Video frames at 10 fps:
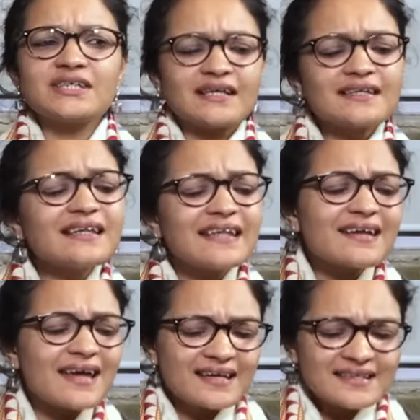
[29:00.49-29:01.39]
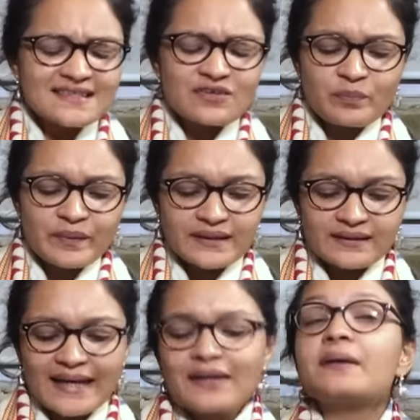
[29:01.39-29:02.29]
that, that again is her
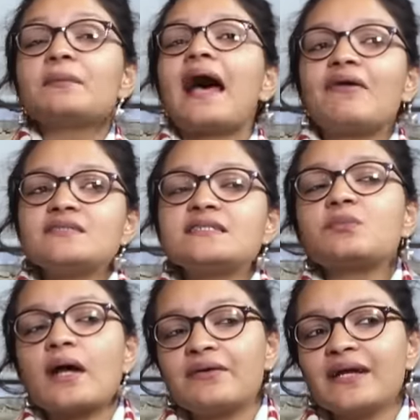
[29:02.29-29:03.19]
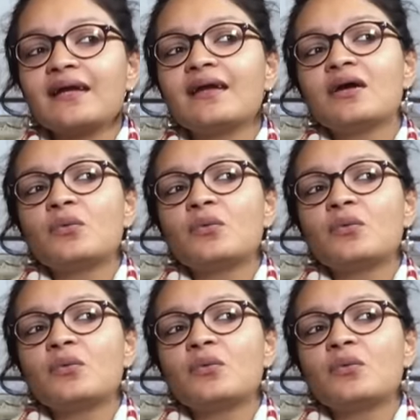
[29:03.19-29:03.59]
opinion. Anyway, but I was just wondering,